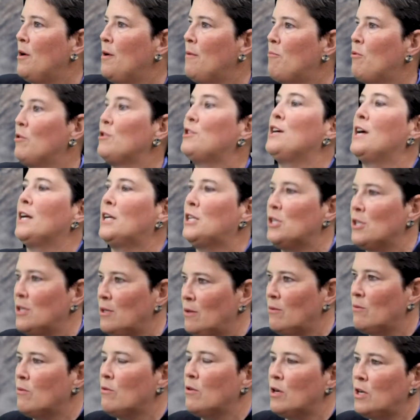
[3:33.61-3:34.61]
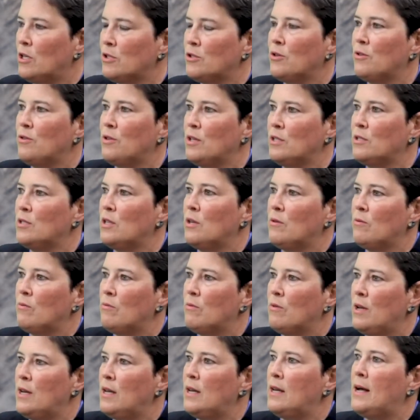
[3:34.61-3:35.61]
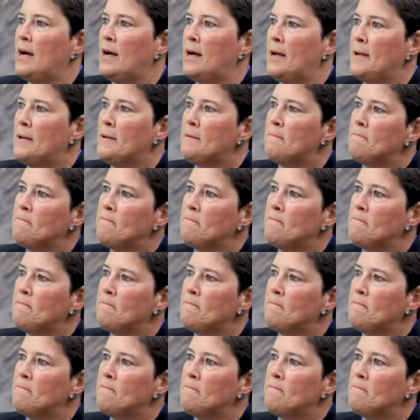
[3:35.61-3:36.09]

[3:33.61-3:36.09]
protection were also things that rated high.